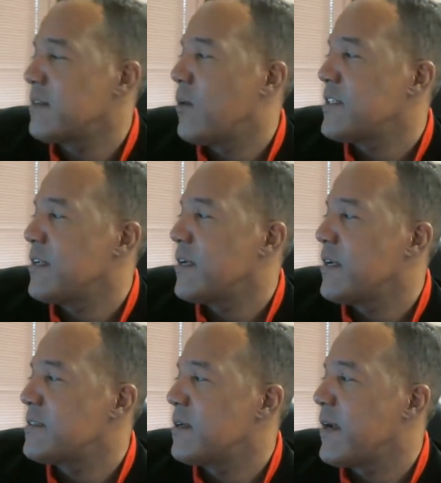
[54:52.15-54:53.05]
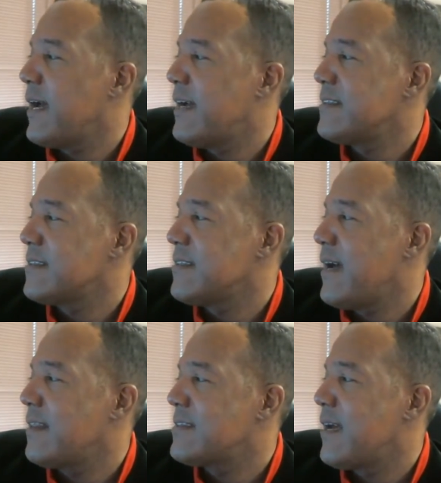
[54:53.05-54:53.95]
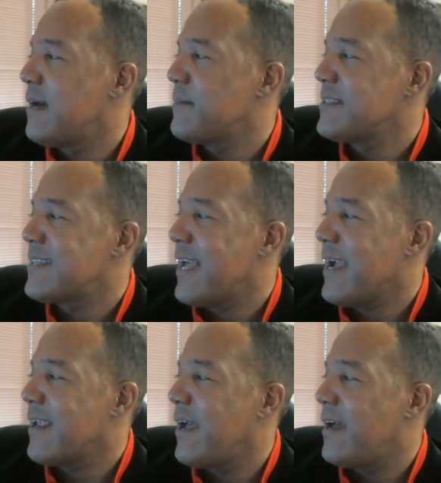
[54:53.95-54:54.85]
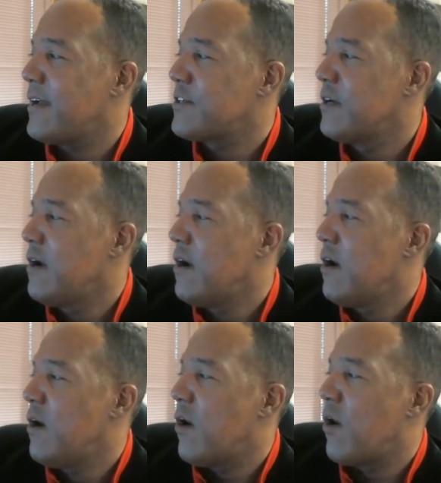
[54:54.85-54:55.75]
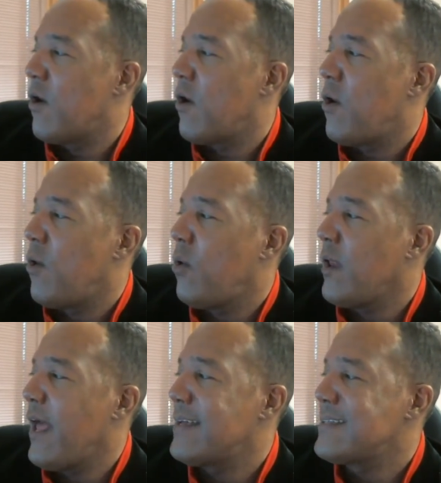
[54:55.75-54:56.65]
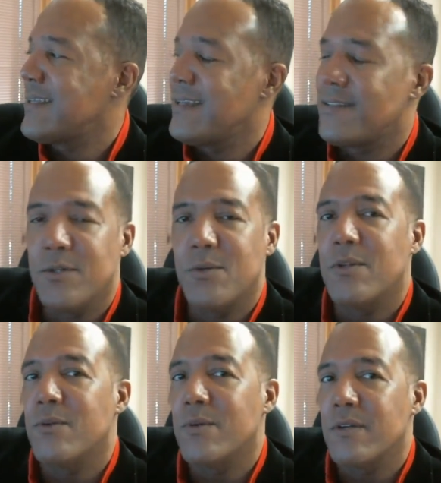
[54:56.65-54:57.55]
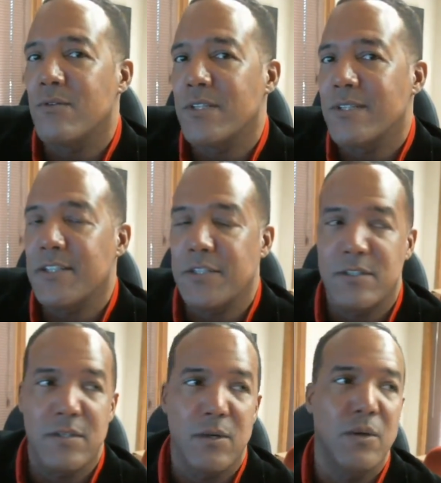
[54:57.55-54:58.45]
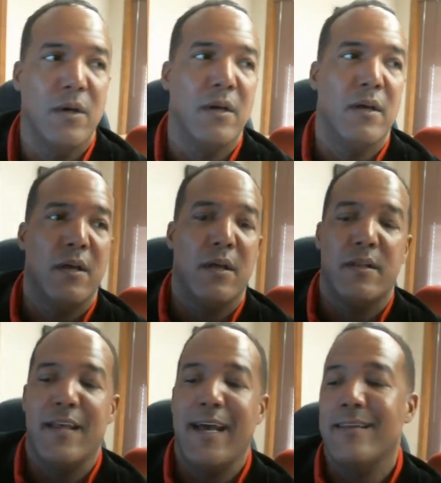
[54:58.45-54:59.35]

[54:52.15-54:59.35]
a question. He goes, "So guys, is now the time to stack cash or hold assets due to the re recession?" So that